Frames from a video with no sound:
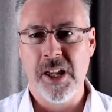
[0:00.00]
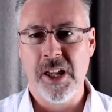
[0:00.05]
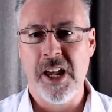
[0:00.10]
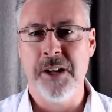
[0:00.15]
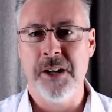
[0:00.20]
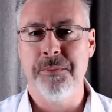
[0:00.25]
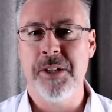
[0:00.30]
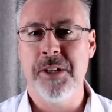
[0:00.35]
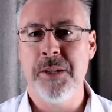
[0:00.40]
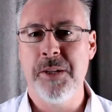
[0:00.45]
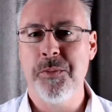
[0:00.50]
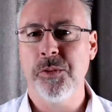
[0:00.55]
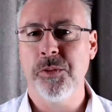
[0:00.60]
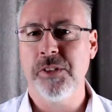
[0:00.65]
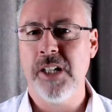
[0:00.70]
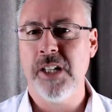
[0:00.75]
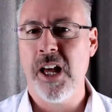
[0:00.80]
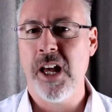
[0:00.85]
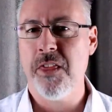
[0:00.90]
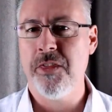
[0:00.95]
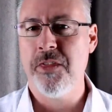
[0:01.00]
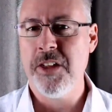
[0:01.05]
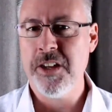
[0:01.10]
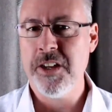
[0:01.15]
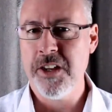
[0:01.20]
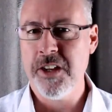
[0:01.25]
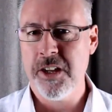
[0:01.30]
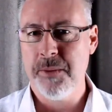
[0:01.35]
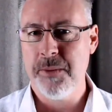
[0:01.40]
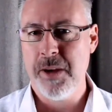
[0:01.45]
and people start
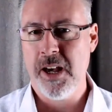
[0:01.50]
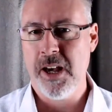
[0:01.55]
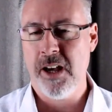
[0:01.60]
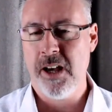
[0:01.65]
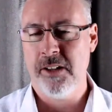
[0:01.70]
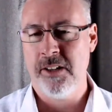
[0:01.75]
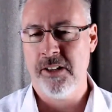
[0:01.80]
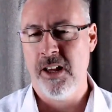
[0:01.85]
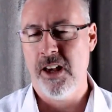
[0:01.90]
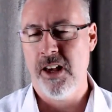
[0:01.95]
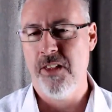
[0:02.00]
thinking about